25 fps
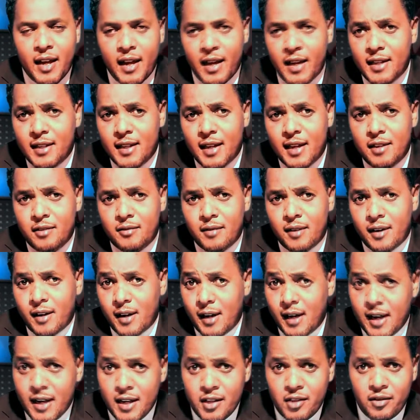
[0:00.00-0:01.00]
enter into a
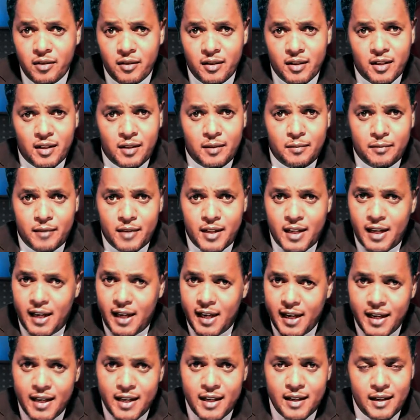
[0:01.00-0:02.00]
relationship with
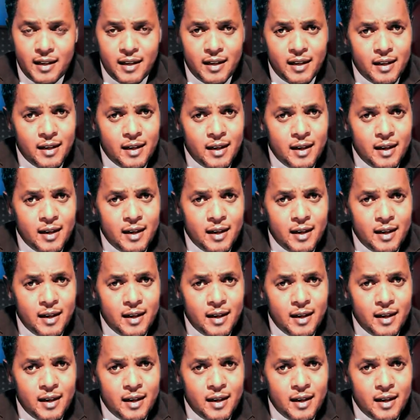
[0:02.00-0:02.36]
a lady